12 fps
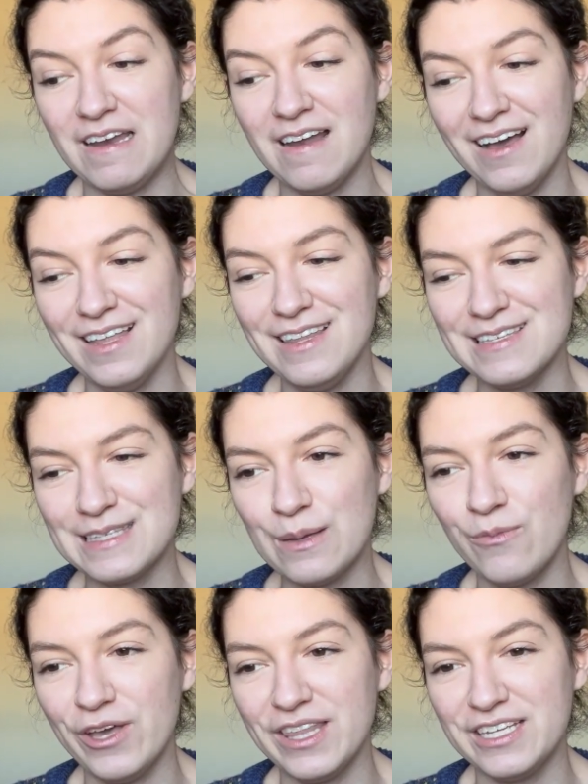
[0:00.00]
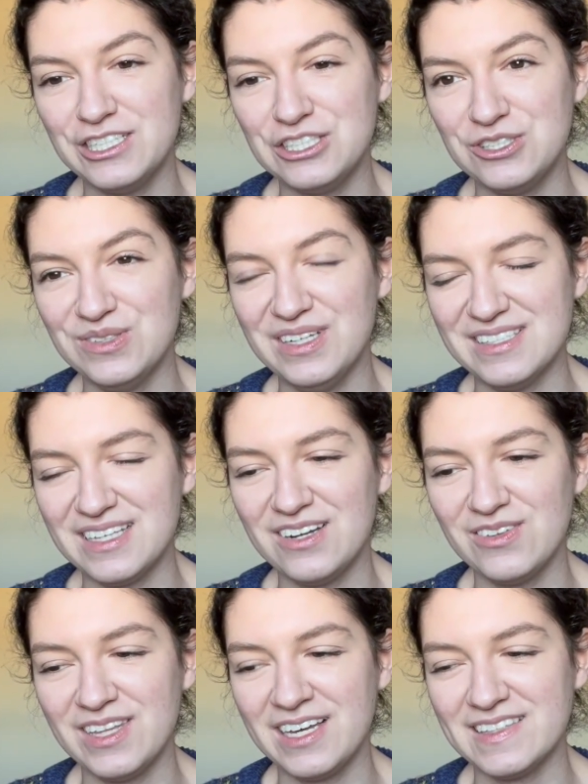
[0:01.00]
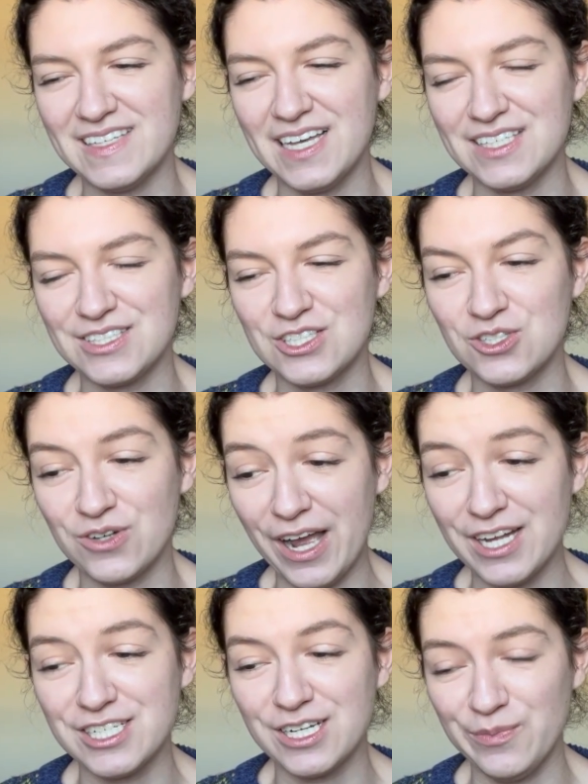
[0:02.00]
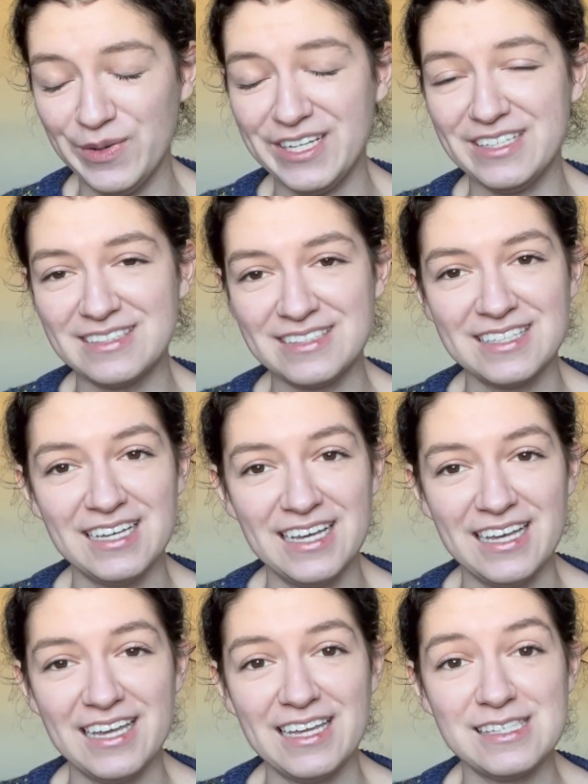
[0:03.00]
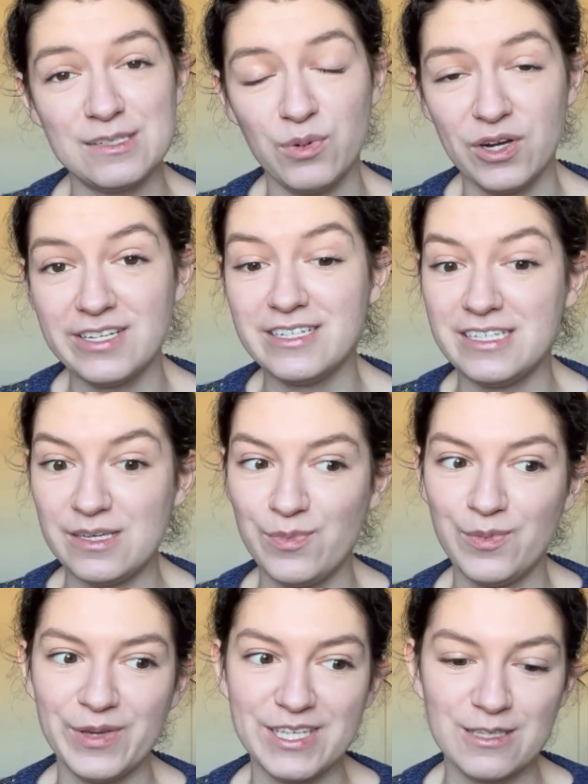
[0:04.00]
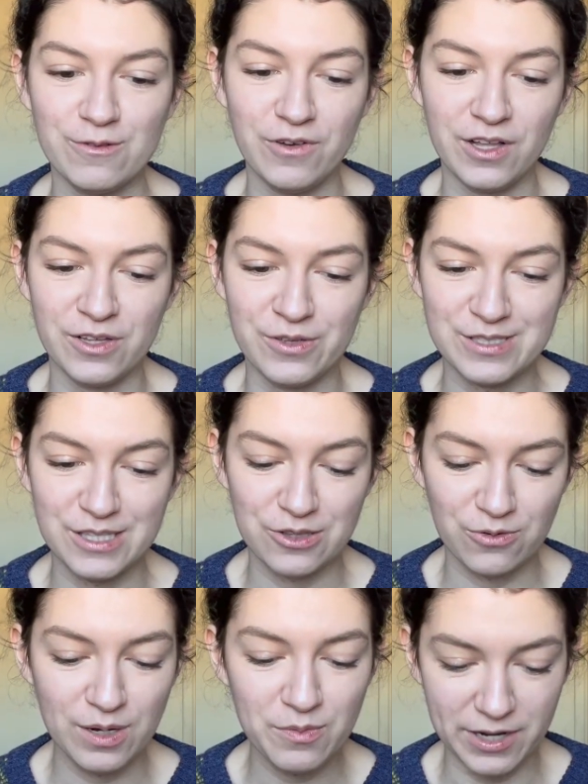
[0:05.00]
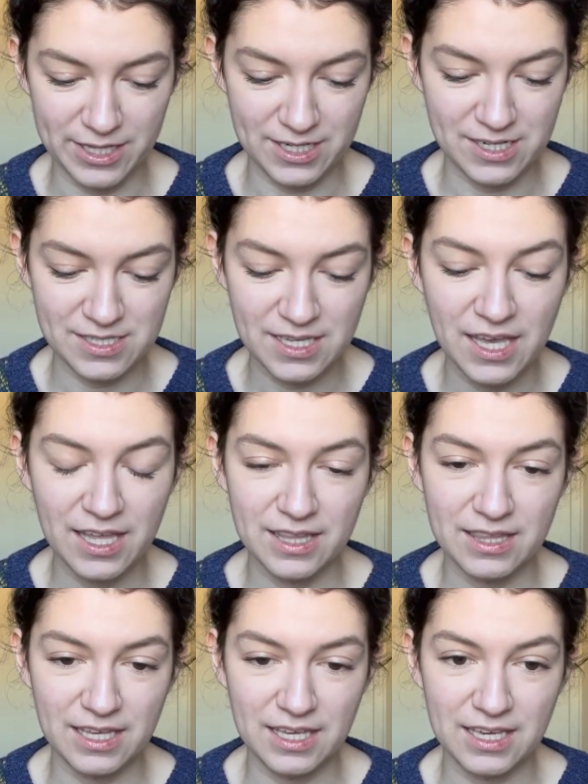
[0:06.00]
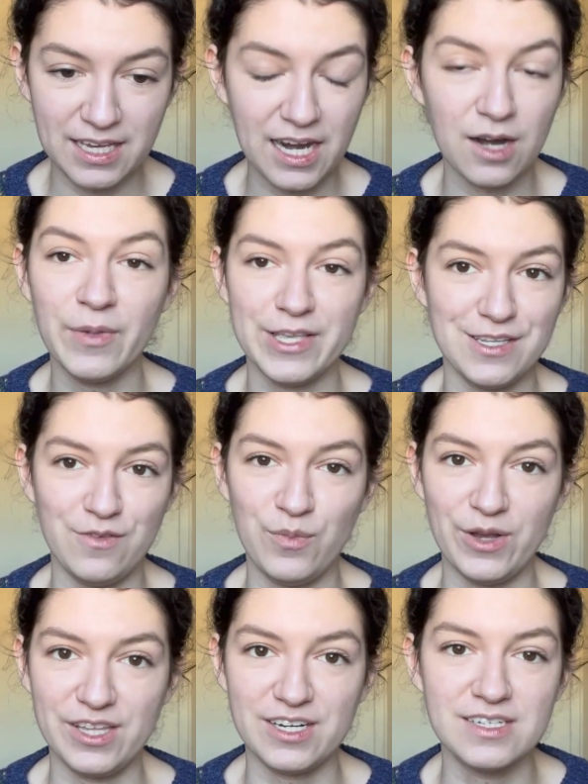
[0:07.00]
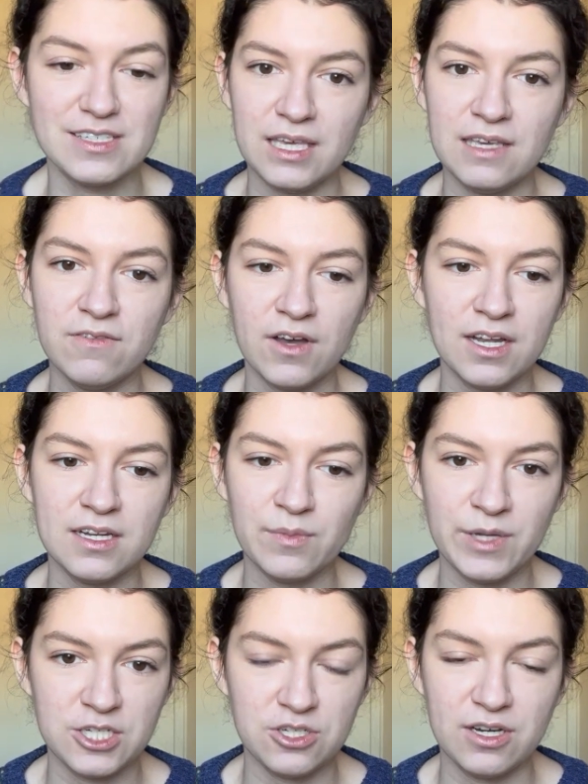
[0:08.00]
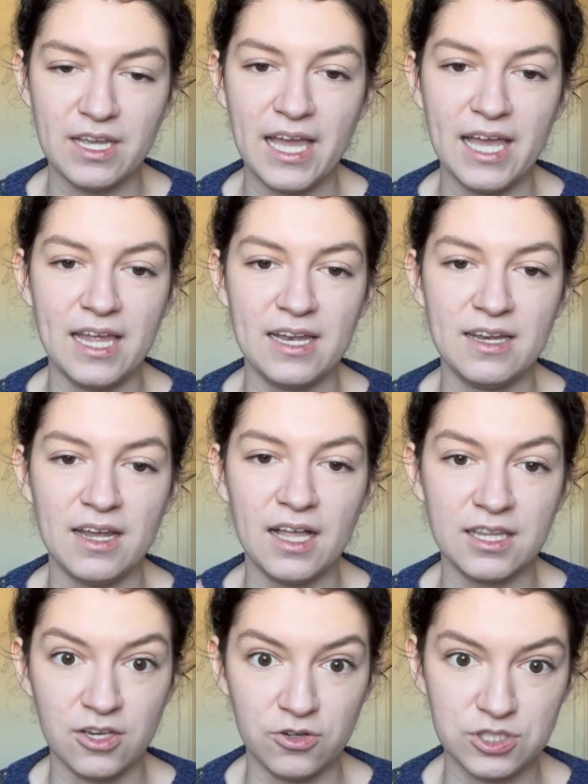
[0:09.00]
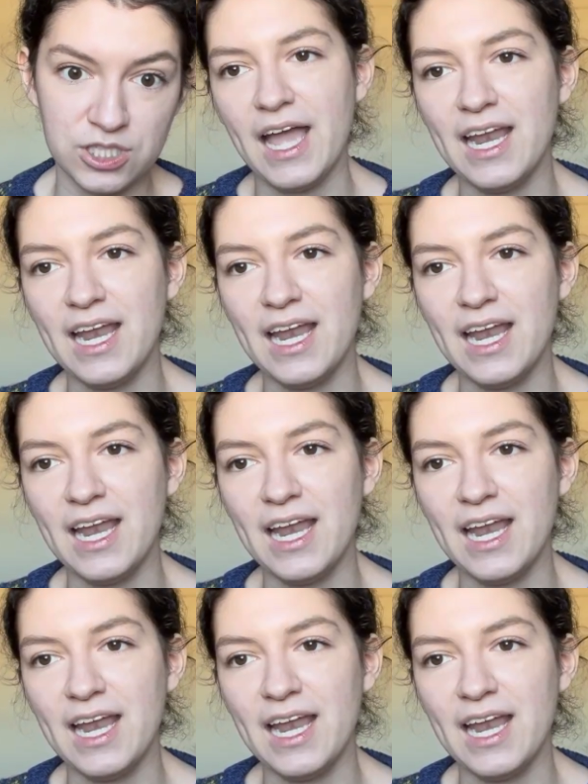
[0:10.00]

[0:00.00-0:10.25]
Not in the same way that Jude is. I don't think it's as tragic, but it's pretty deep because it follows three brothers, the Karamazov brothers, Ivan, Dmitry, and Alyosha.